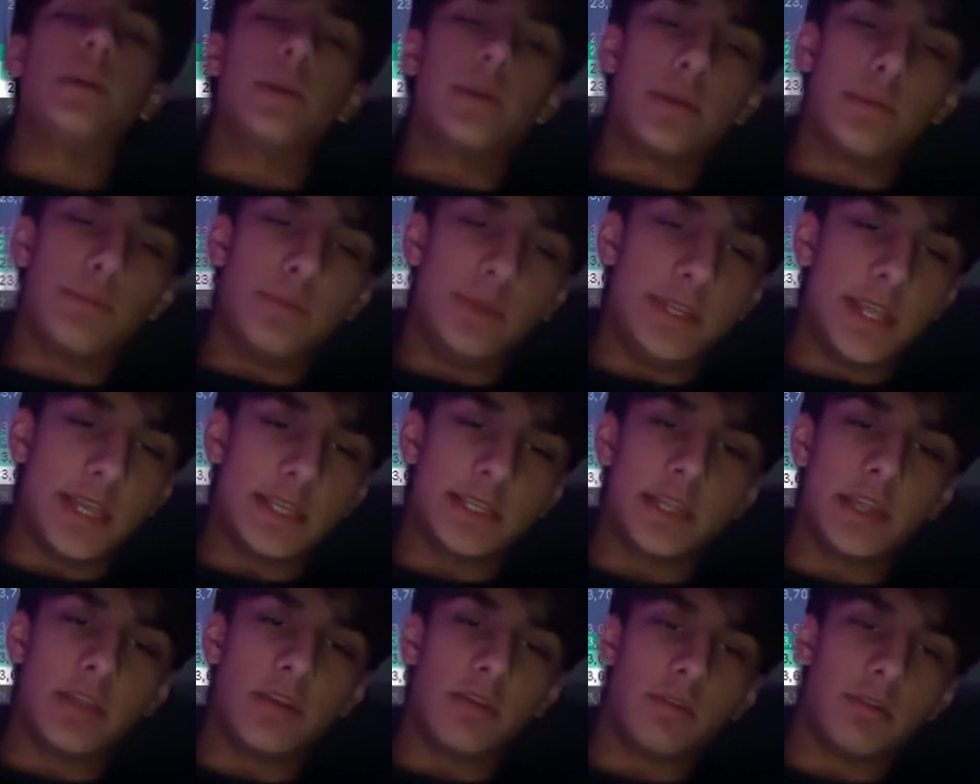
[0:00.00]

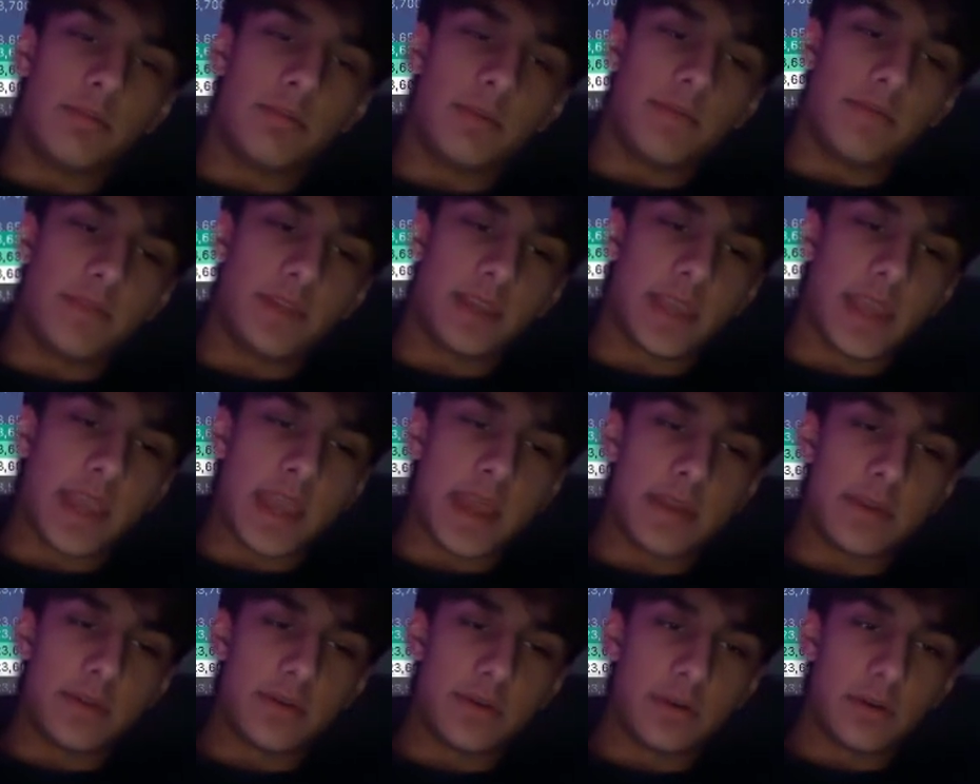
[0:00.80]
retested equilibrium of the
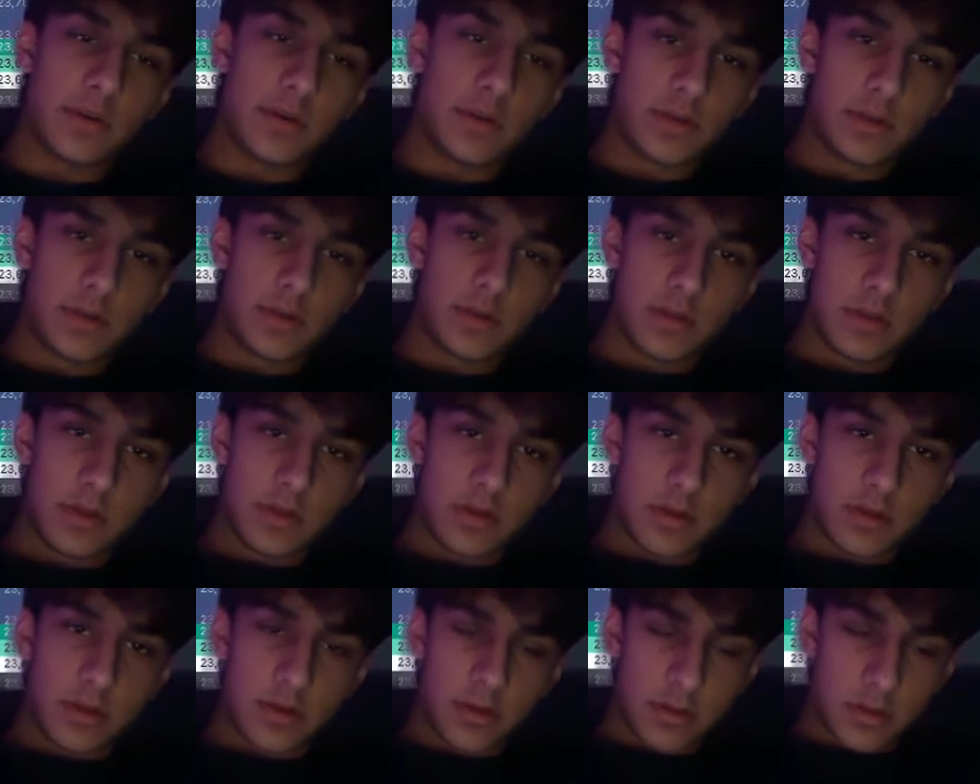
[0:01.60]
candle.
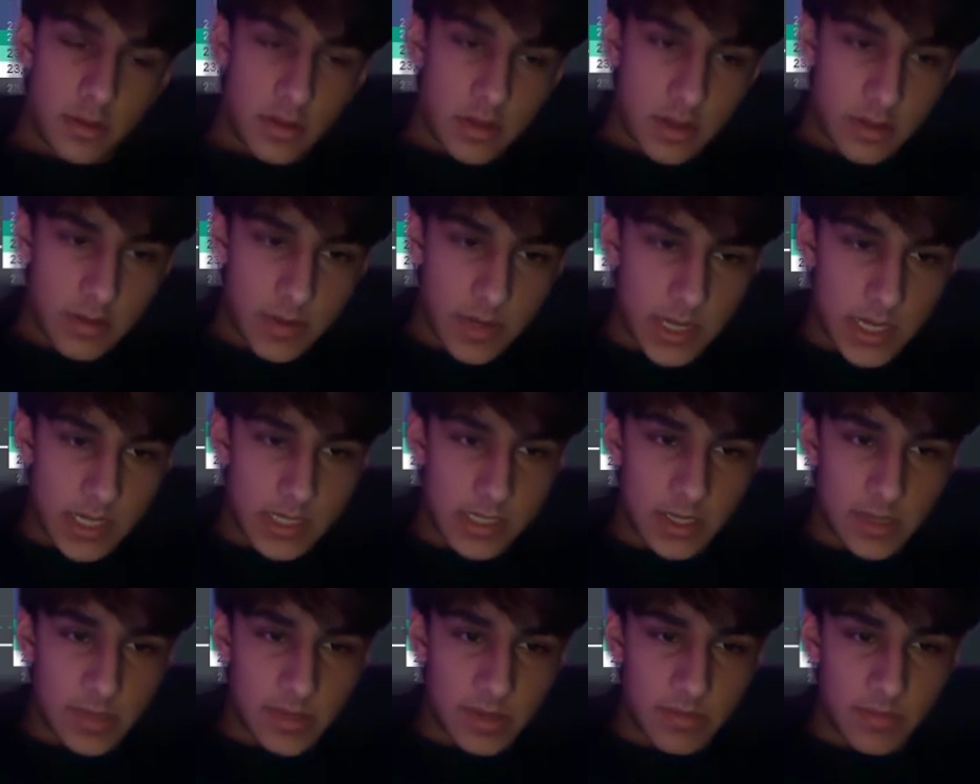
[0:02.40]
Oh, I get
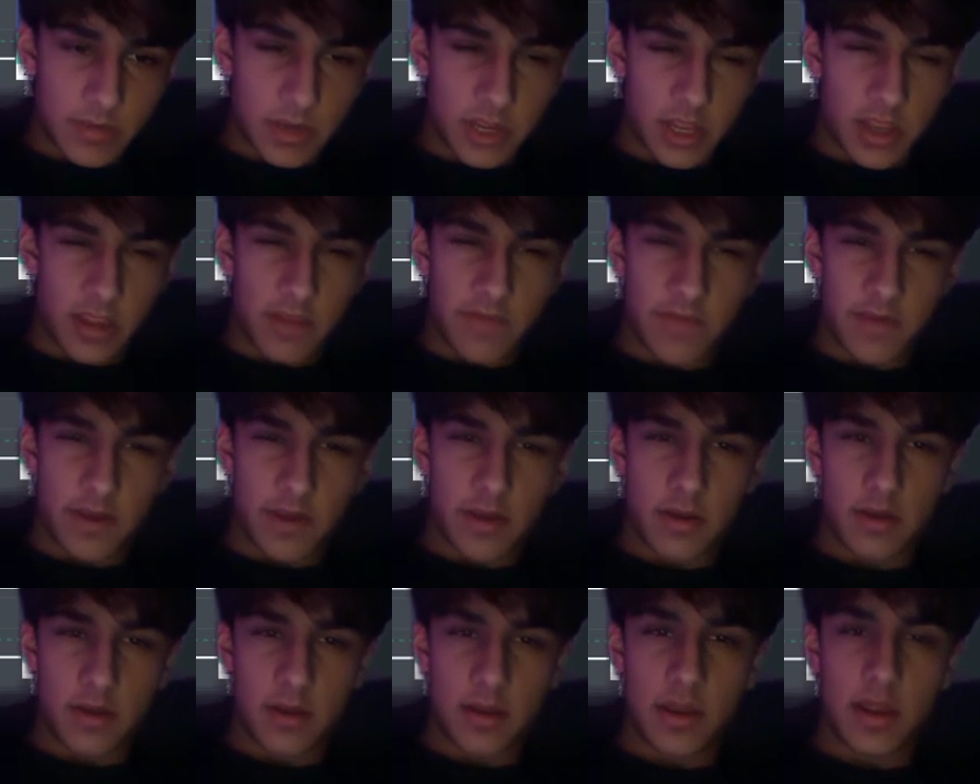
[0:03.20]
something break even.
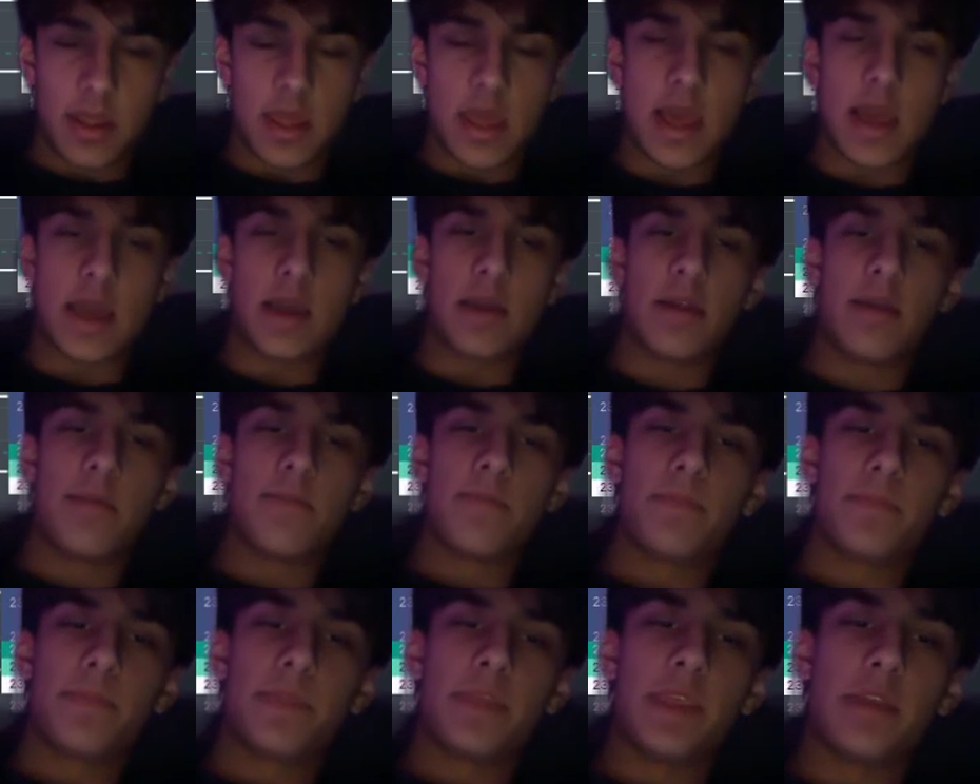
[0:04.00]
Yeah,
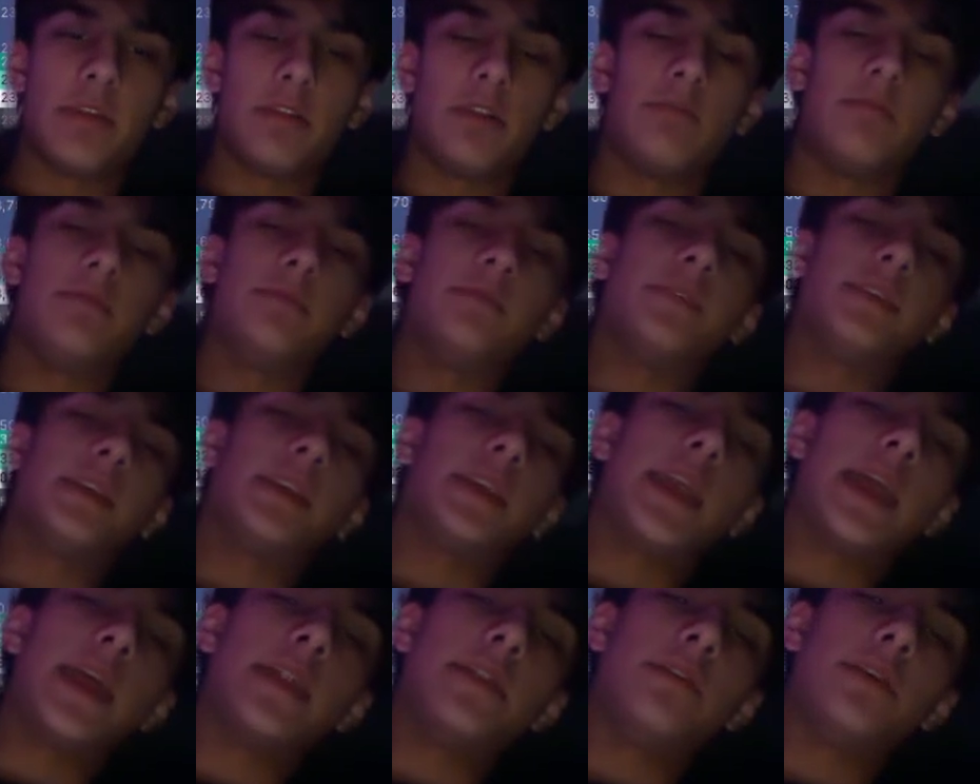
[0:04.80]
equilibrium of the
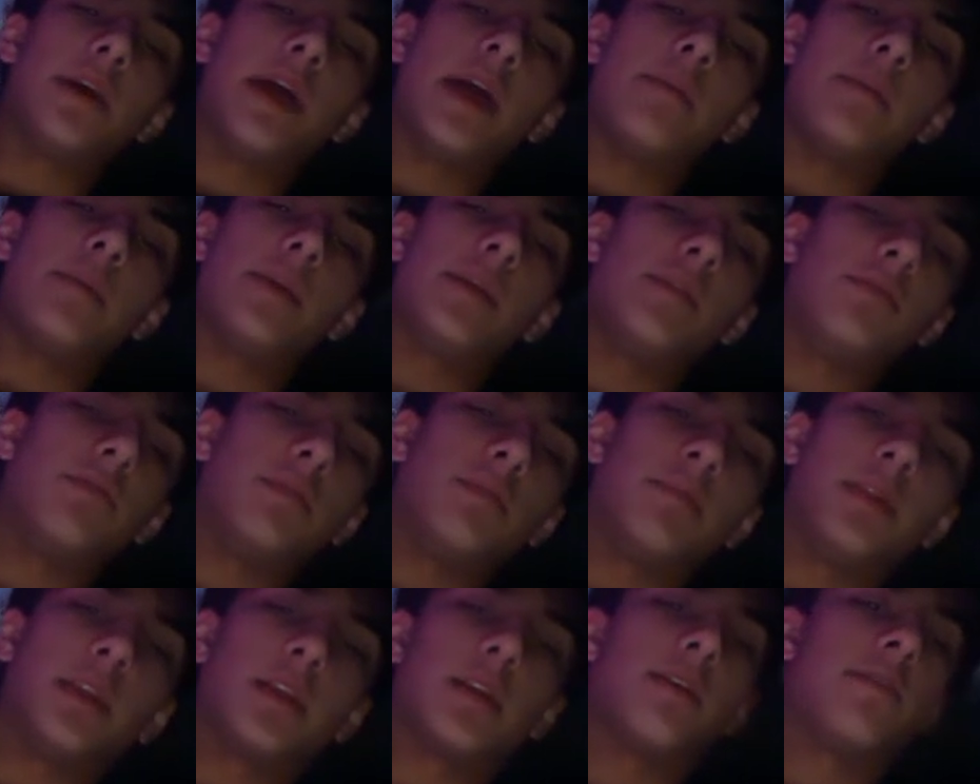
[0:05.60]
candle, and we had the
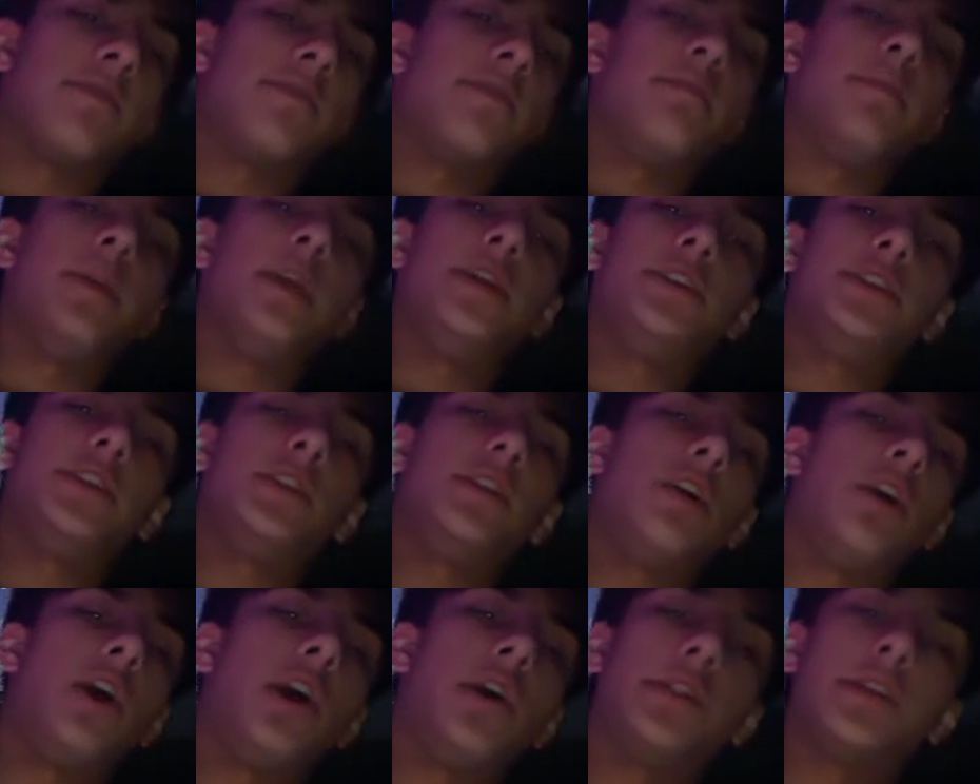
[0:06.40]
1 minute confirmation.
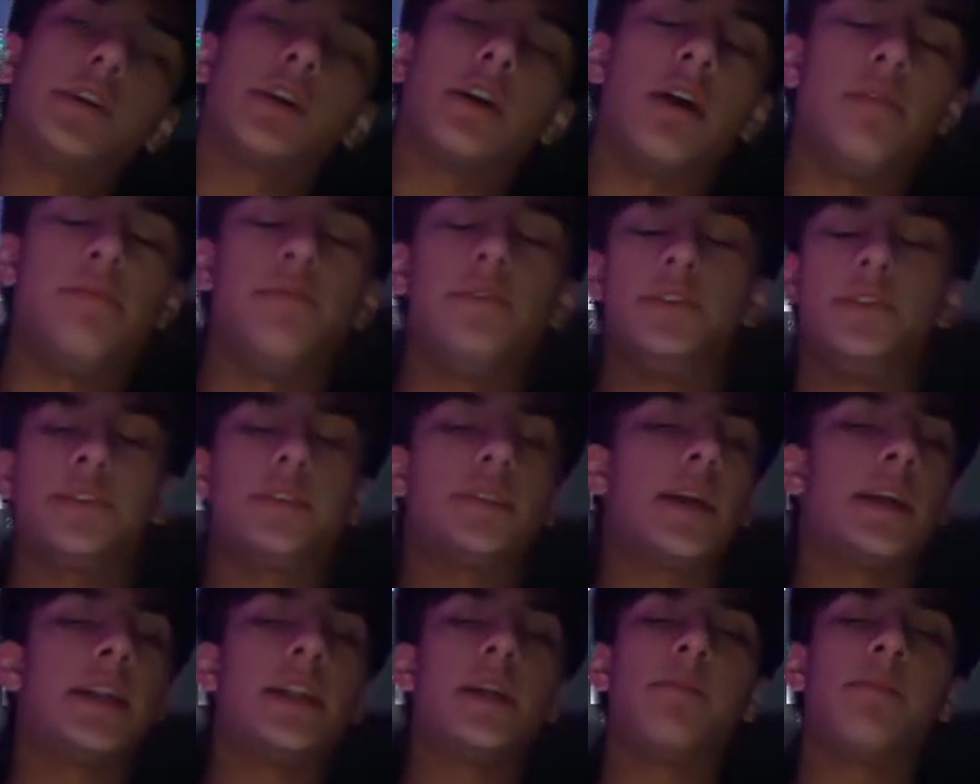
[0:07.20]
All the
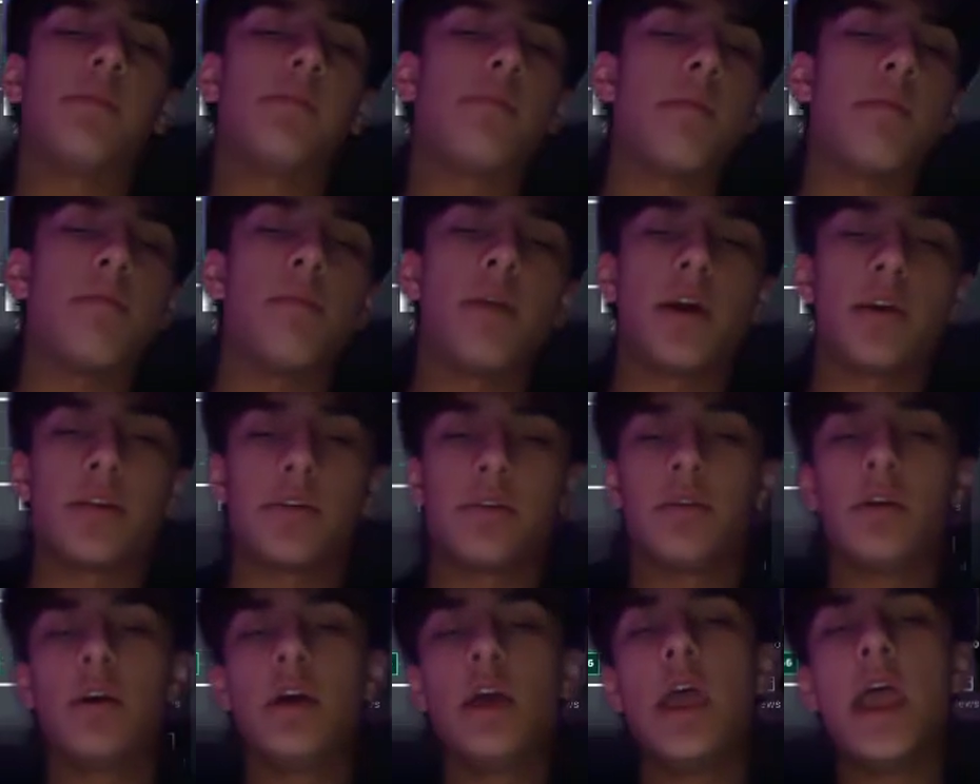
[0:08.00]
confluences lined up on my
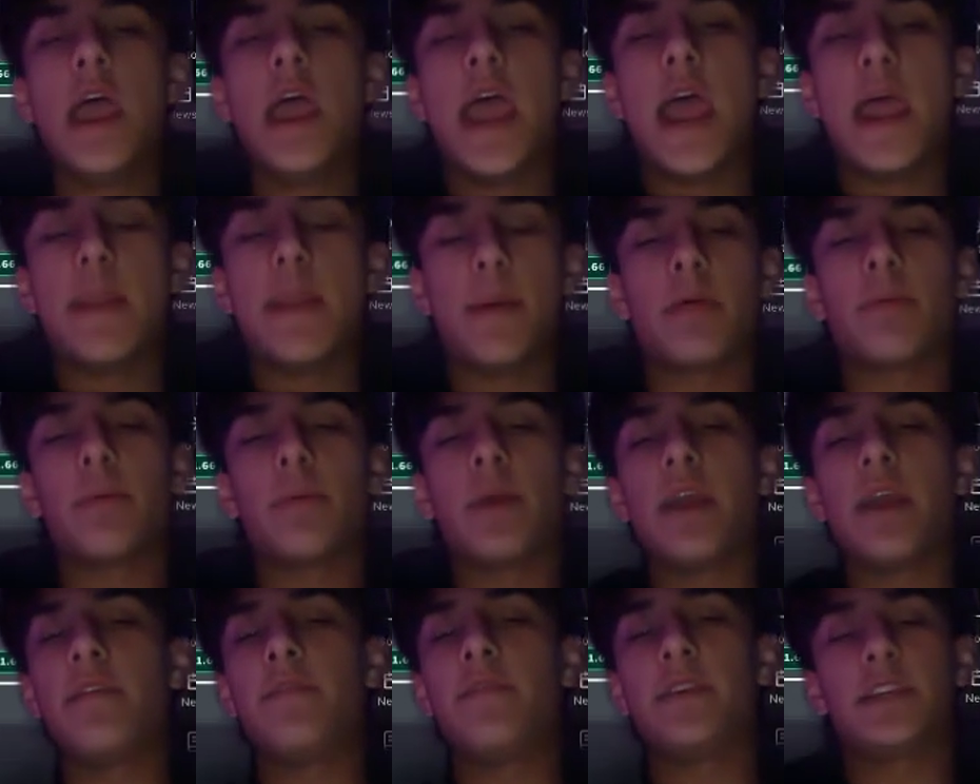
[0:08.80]
model. And by the
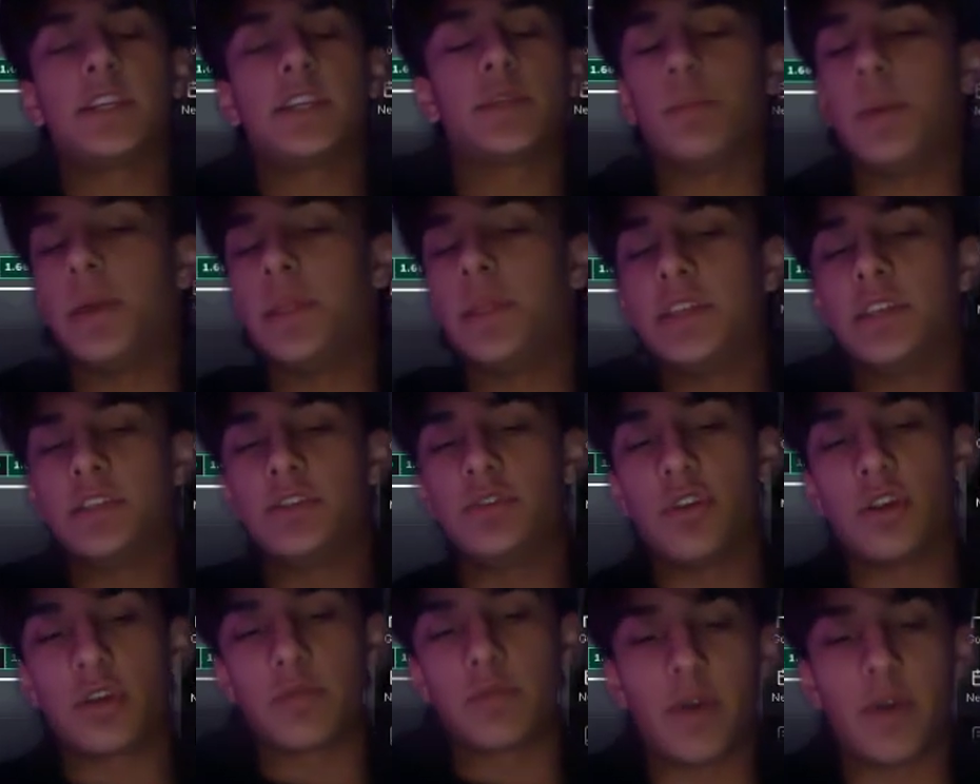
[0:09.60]
way, I've explained this New
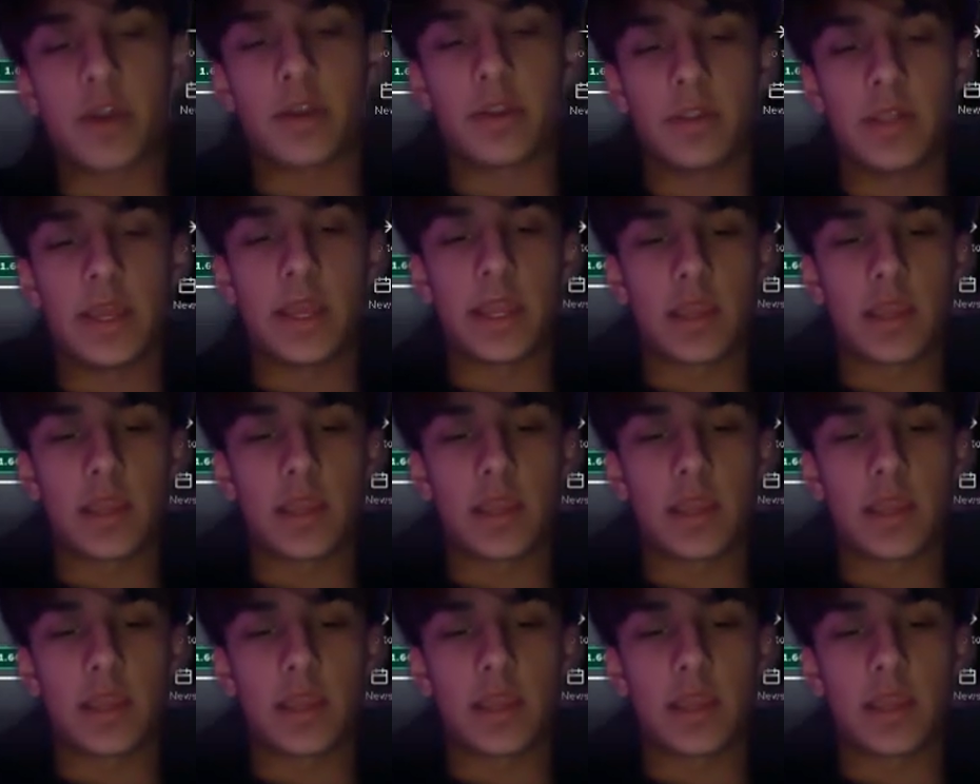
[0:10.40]
York model